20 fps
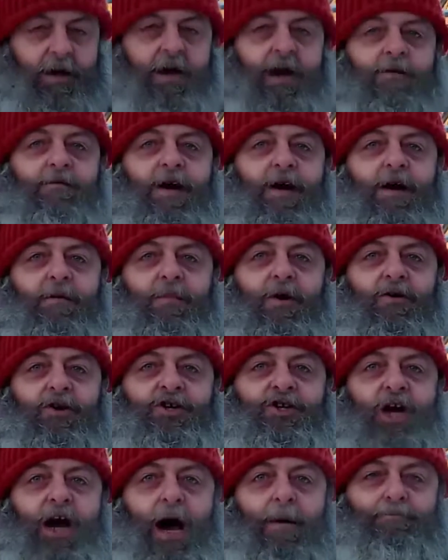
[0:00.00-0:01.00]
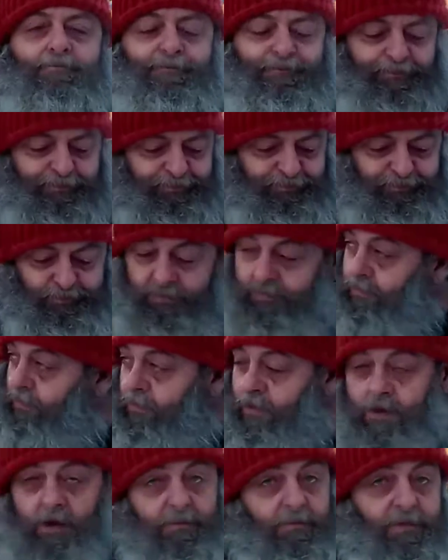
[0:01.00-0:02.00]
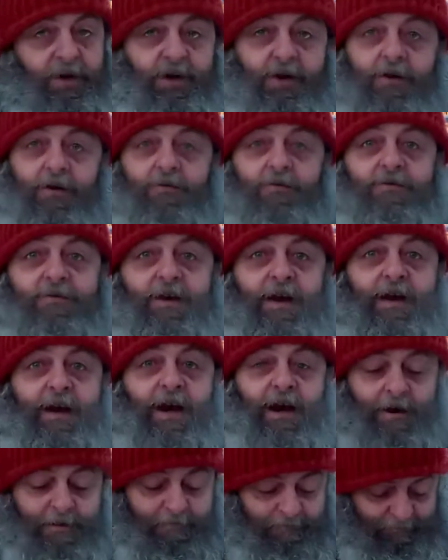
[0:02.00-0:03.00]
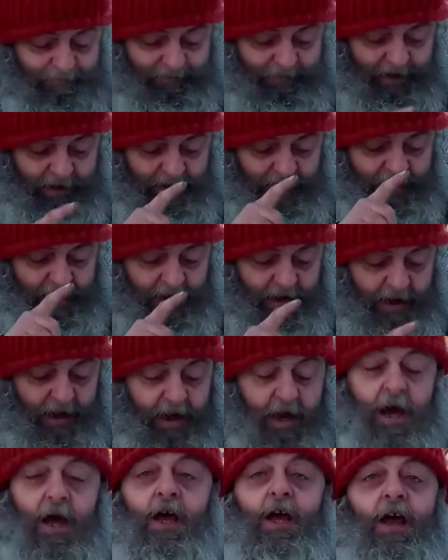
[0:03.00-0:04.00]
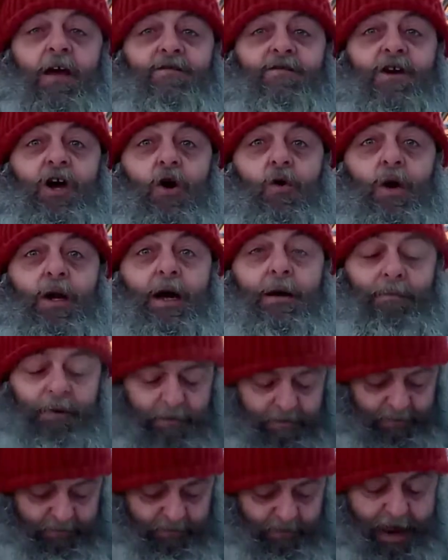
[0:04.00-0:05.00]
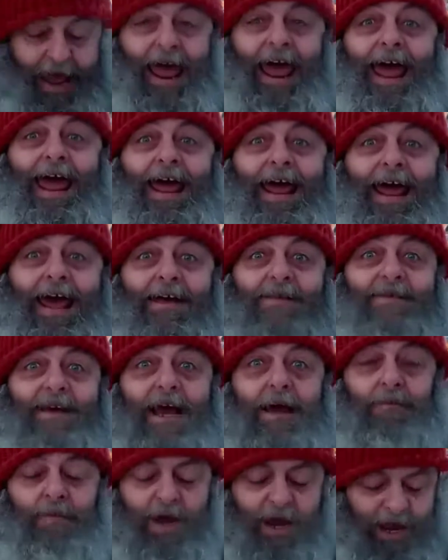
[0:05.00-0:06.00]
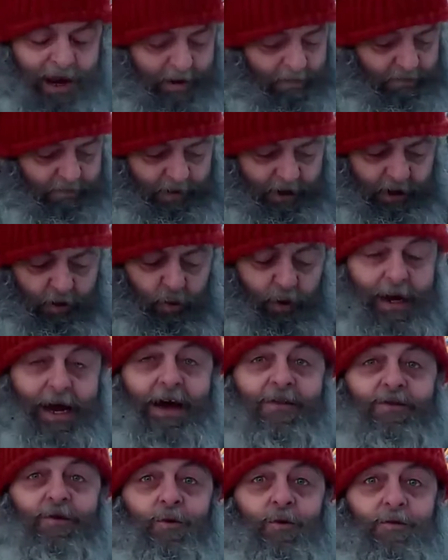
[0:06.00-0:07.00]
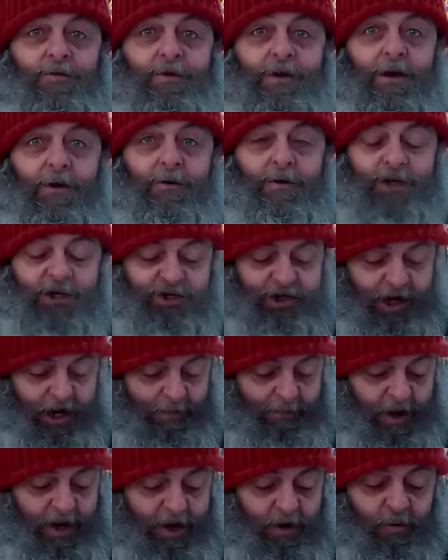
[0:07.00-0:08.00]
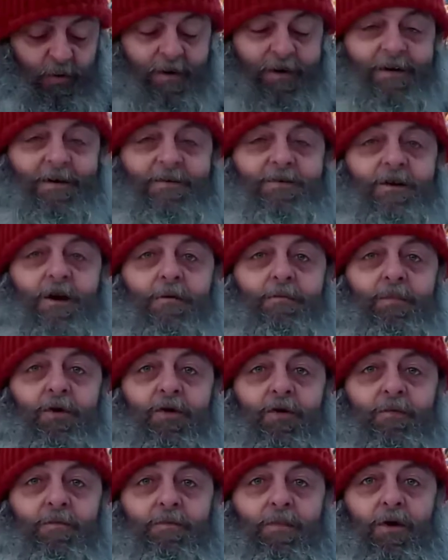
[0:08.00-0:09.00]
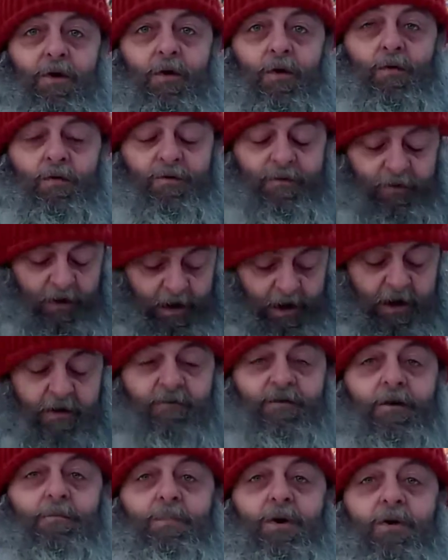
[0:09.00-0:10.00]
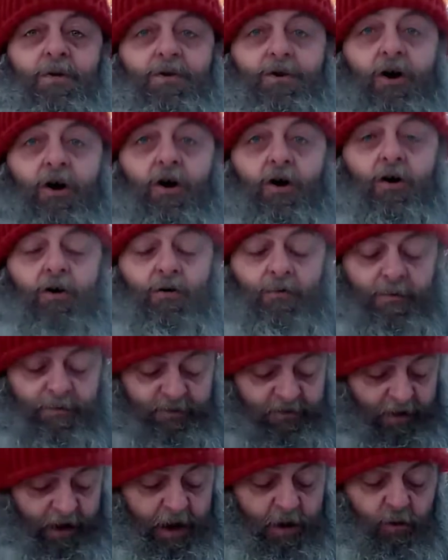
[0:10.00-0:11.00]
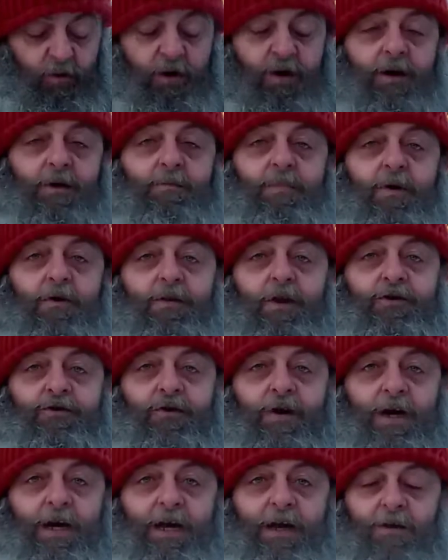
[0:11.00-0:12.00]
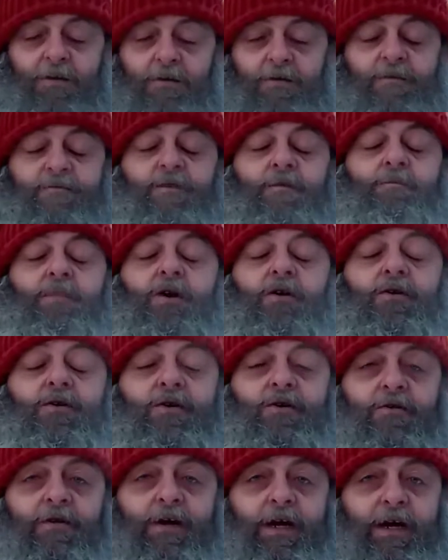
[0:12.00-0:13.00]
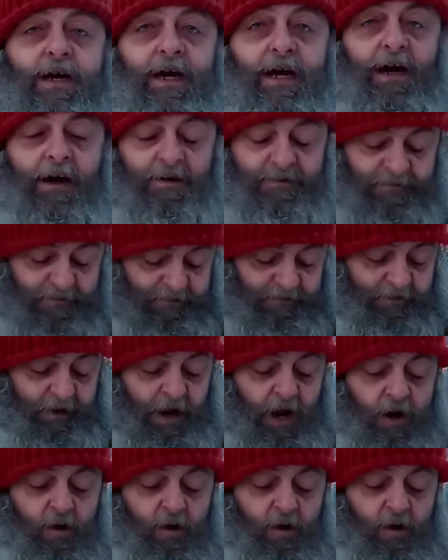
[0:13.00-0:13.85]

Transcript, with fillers: Getting ready to build a shop. Materials are sitting there. It's going up ASAP. We got tools to go in the shop. We're going to start building molds for building homes. We're going to build the triangles for building greenhouses.